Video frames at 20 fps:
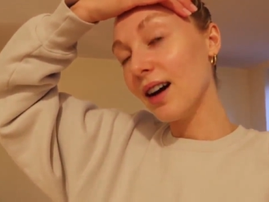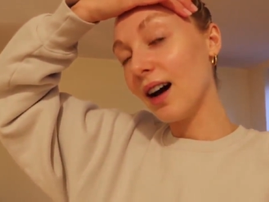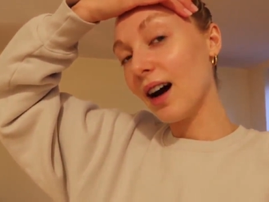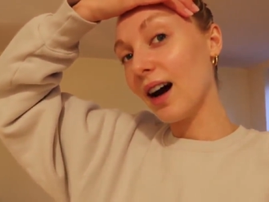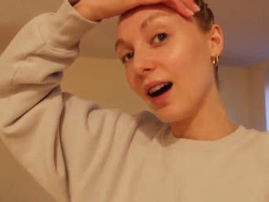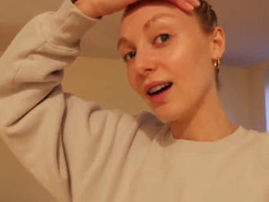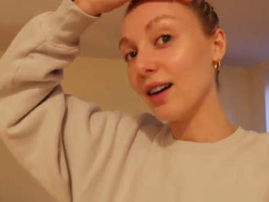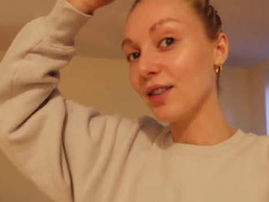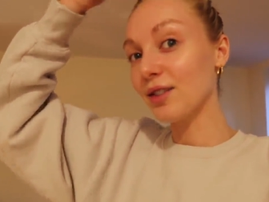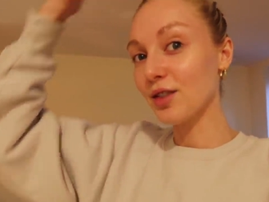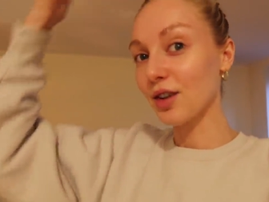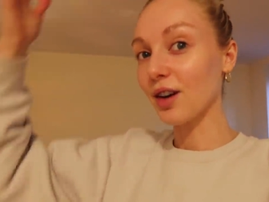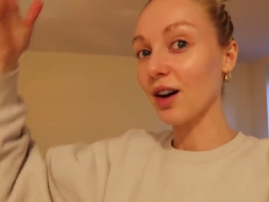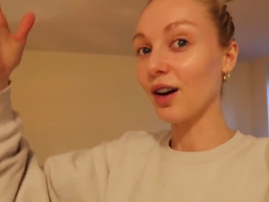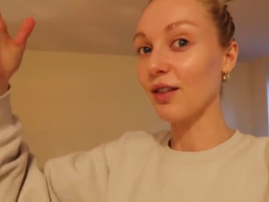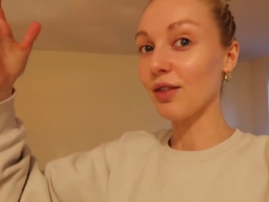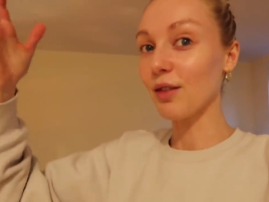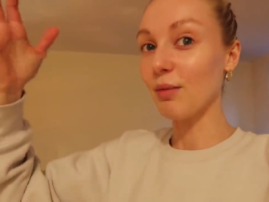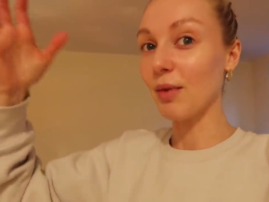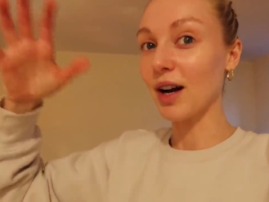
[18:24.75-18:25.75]
I took
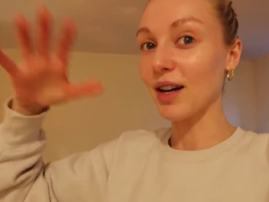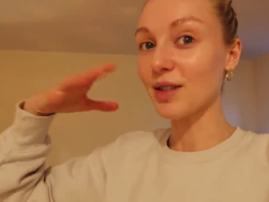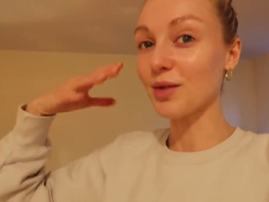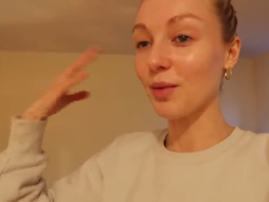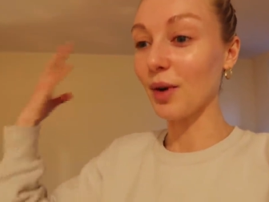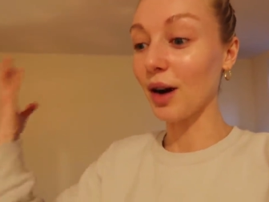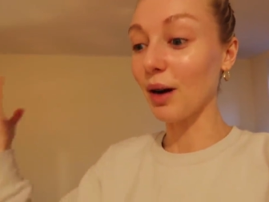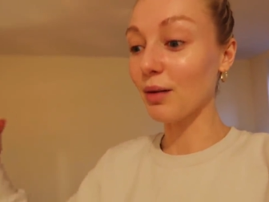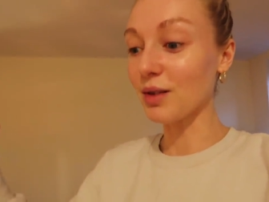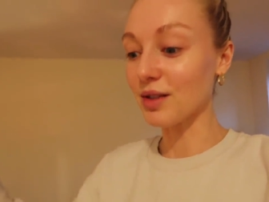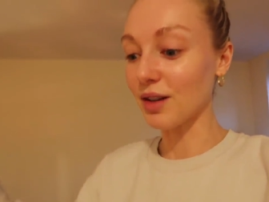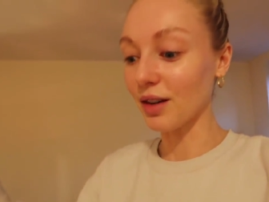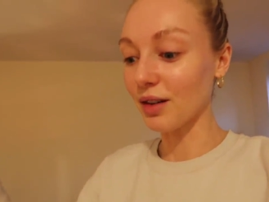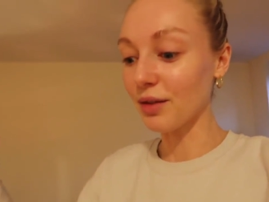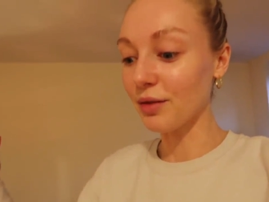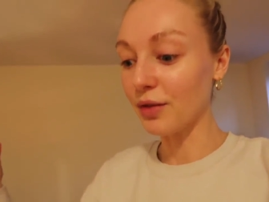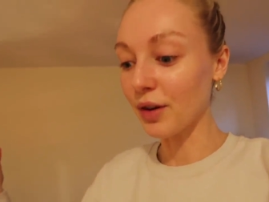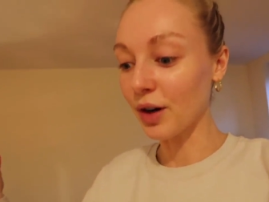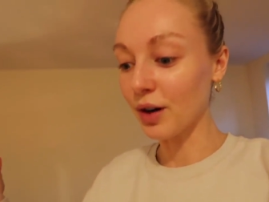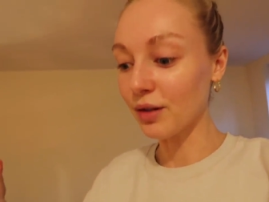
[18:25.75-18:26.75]
off the mask while I was on the
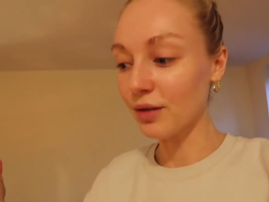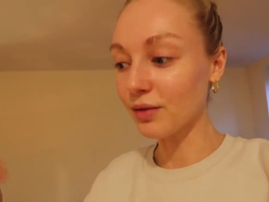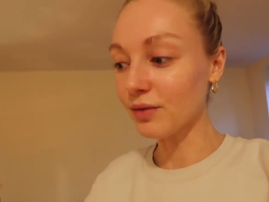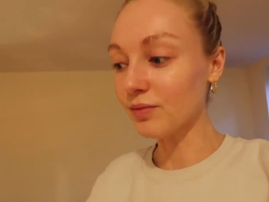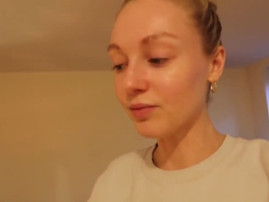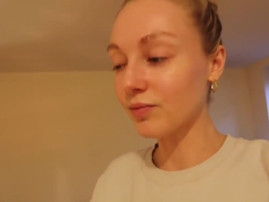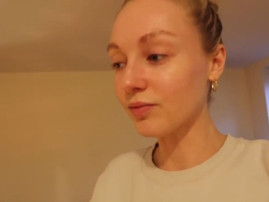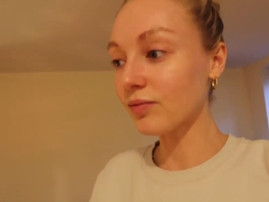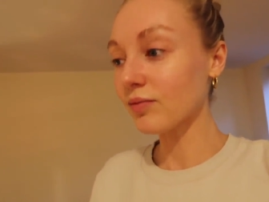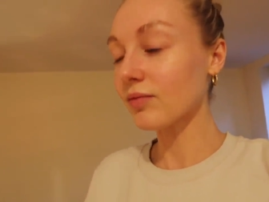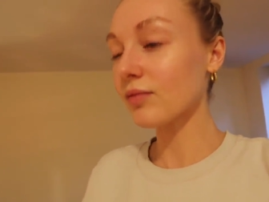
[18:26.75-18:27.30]
phone.